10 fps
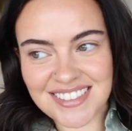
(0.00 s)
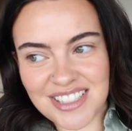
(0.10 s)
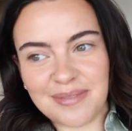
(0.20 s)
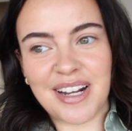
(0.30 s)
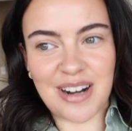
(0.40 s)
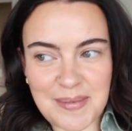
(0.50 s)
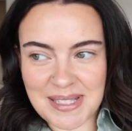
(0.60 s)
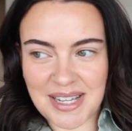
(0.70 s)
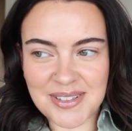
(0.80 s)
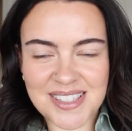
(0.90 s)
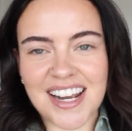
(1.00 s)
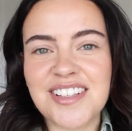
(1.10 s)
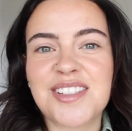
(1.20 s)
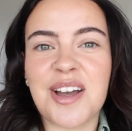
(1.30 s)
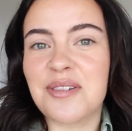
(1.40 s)
to my grandma's house. That
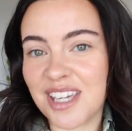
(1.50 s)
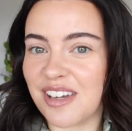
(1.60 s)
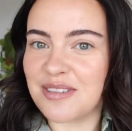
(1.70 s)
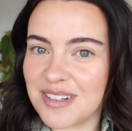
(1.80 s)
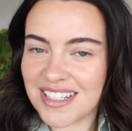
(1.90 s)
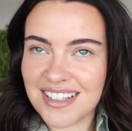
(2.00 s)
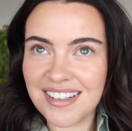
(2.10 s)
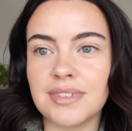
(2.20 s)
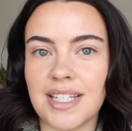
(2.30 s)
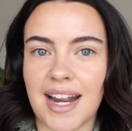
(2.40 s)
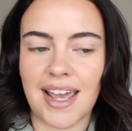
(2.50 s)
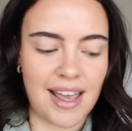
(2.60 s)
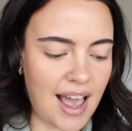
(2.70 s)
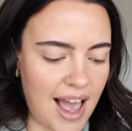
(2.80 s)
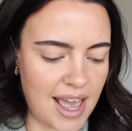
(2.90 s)
is so cute.
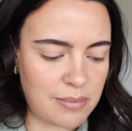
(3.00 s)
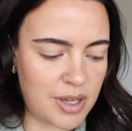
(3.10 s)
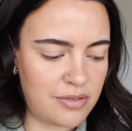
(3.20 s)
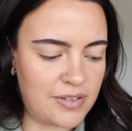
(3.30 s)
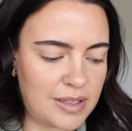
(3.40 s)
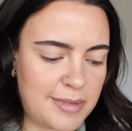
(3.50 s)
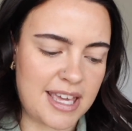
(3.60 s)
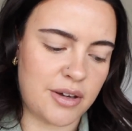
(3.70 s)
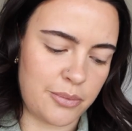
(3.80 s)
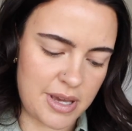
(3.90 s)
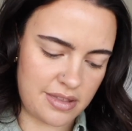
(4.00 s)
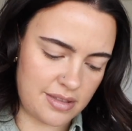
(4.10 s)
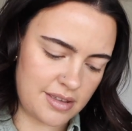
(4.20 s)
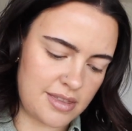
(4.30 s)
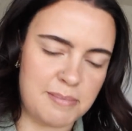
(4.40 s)
Today I'm filming with
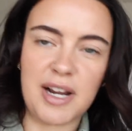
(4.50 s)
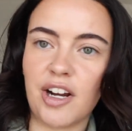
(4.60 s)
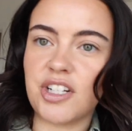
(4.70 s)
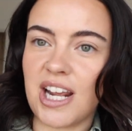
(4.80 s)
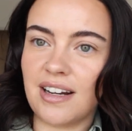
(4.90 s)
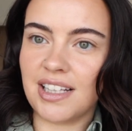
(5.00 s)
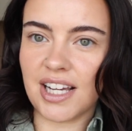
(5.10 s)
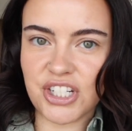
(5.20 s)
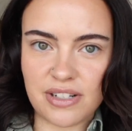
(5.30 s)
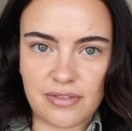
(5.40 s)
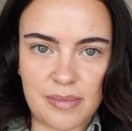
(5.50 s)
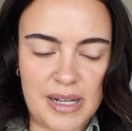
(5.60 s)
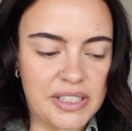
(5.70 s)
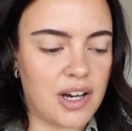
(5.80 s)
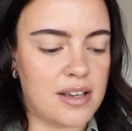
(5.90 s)
the Mary Jane collection from
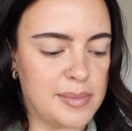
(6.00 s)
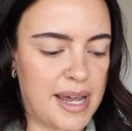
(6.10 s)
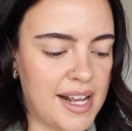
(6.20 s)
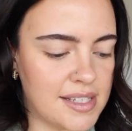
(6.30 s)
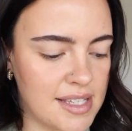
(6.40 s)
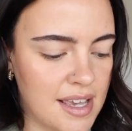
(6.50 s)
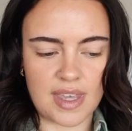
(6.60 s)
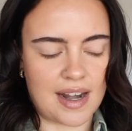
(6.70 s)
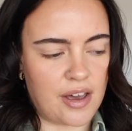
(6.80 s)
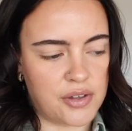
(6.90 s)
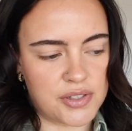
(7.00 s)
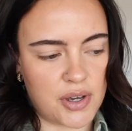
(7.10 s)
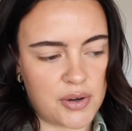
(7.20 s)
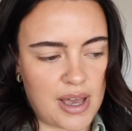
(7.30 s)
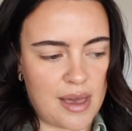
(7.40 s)
Melt Cosmetics and I
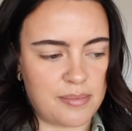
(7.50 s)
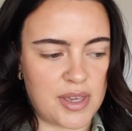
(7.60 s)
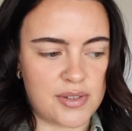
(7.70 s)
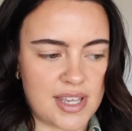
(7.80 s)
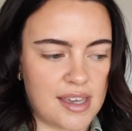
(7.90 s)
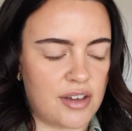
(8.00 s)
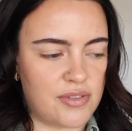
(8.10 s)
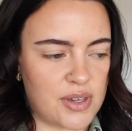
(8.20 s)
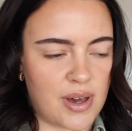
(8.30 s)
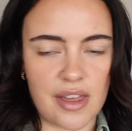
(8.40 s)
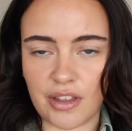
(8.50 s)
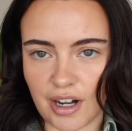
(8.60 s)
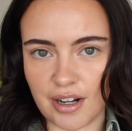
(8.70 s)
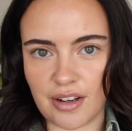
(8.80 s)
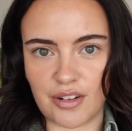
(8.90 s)
also am using a few
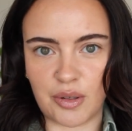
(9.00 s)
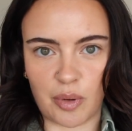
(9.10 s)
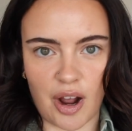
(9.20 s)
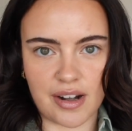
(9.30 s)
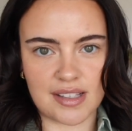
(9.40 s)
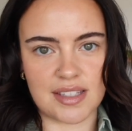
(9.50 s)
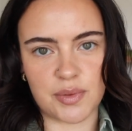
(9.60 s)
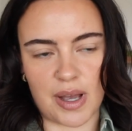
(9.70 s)
other new products as